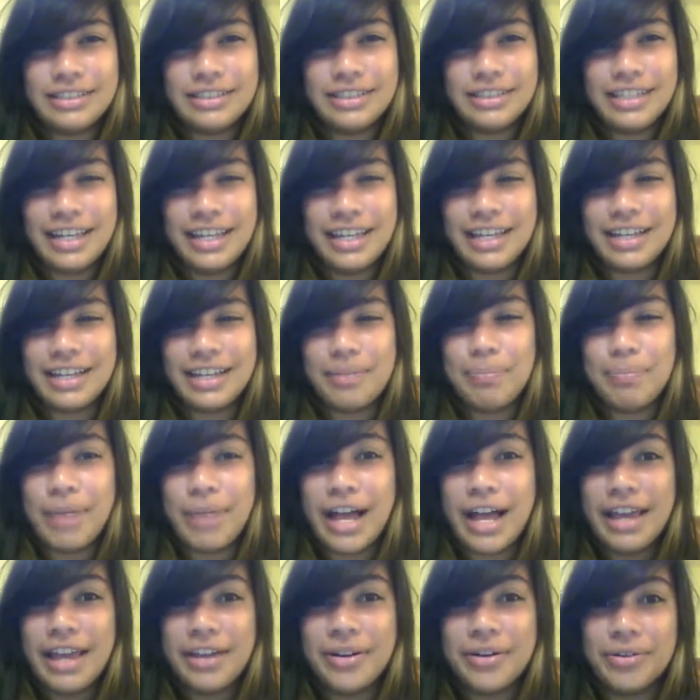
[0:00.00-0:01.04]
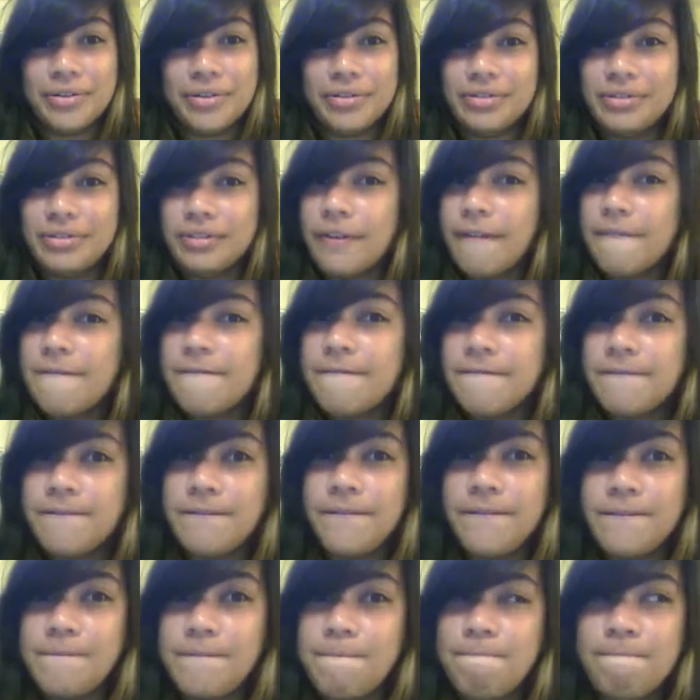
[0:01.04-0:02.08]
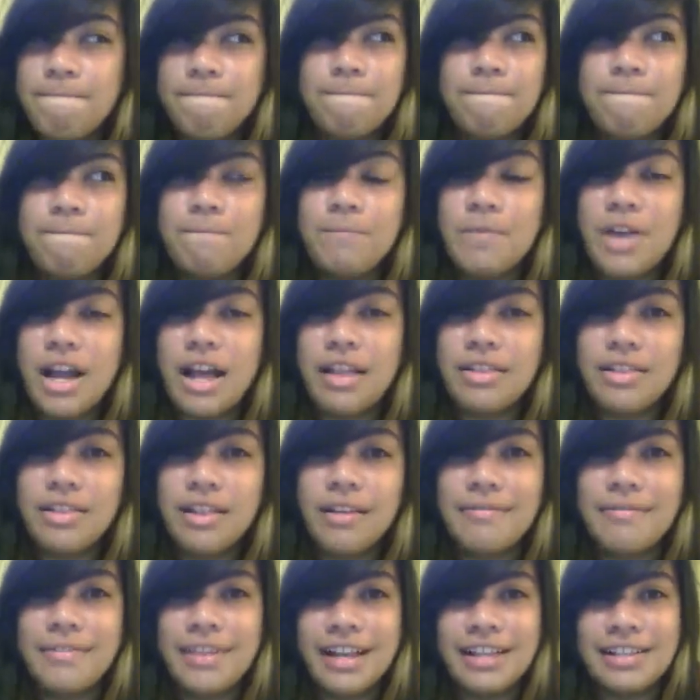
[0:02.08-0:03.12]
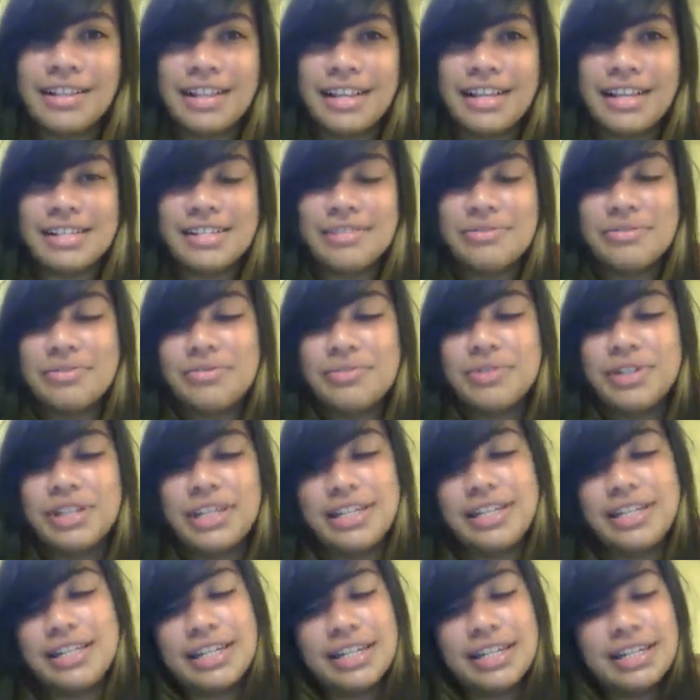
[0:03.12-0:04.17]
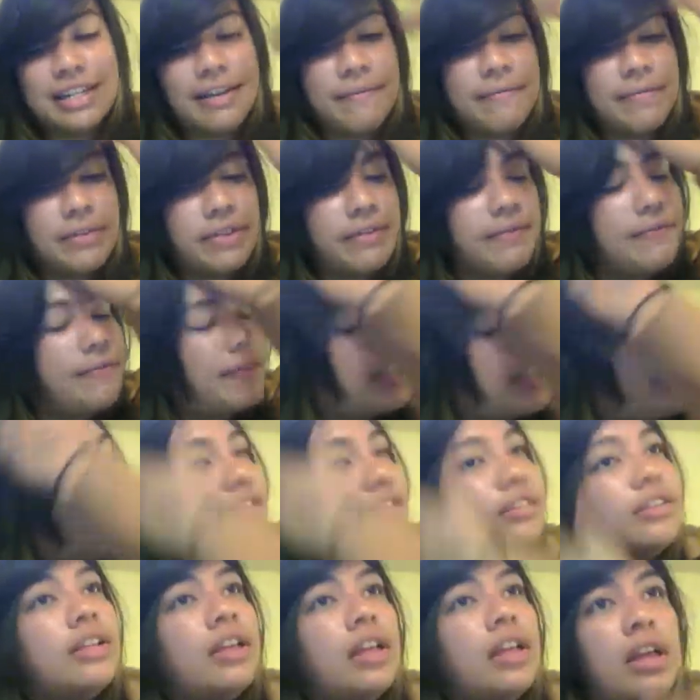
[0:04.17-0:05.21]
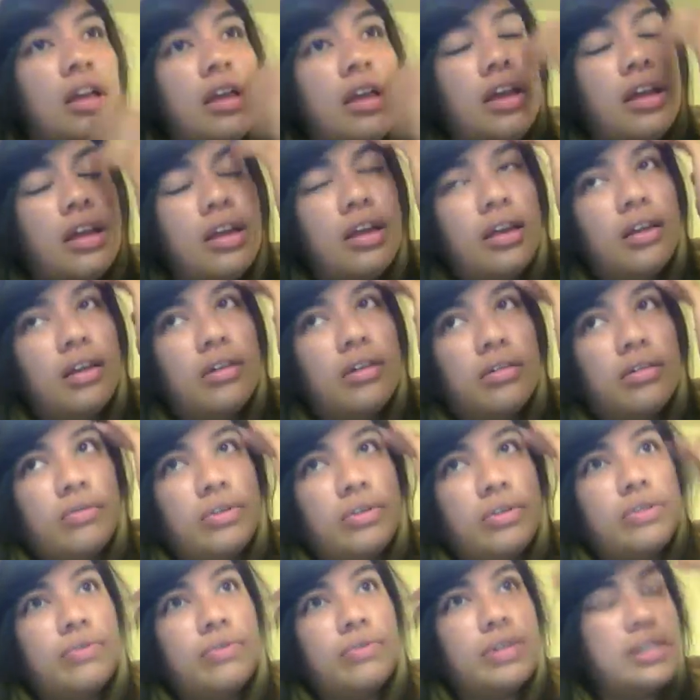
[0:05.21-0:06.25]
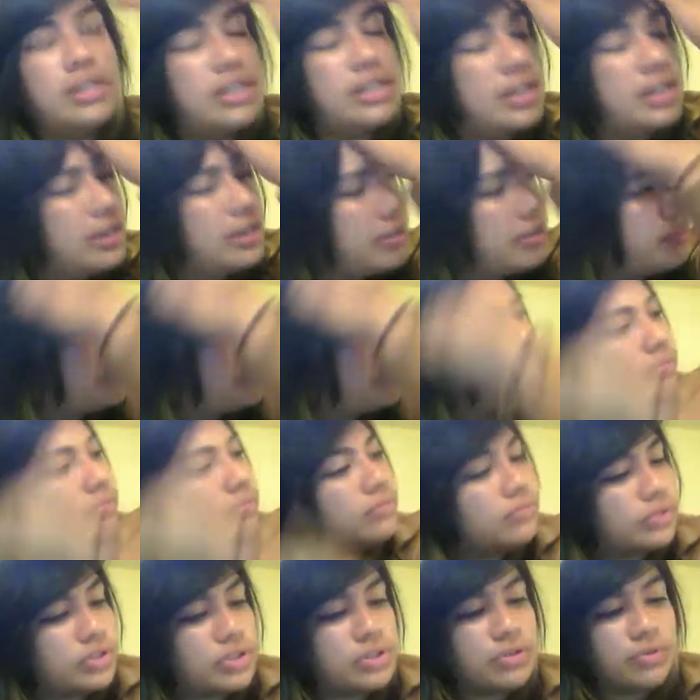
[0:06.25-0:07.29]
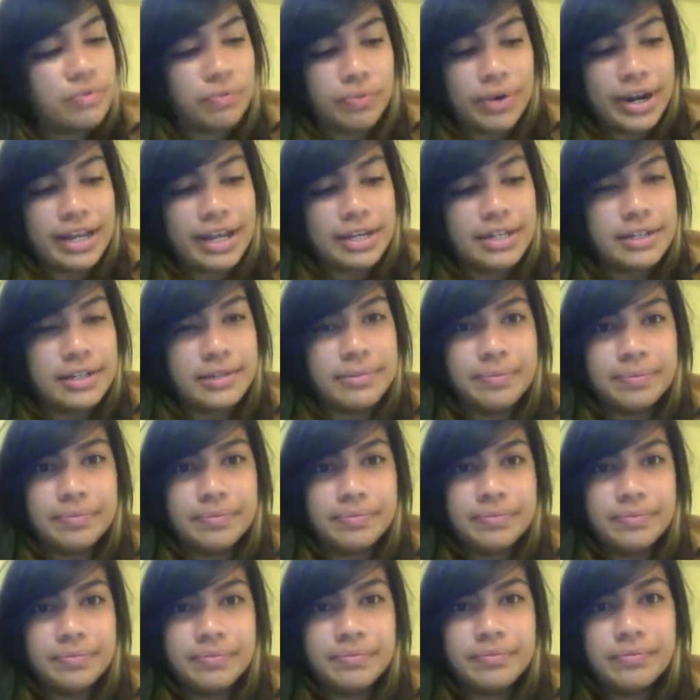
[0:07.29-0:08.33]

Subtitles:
Yeah, bio. Love that class. It was really easy, except for the final, which was just random.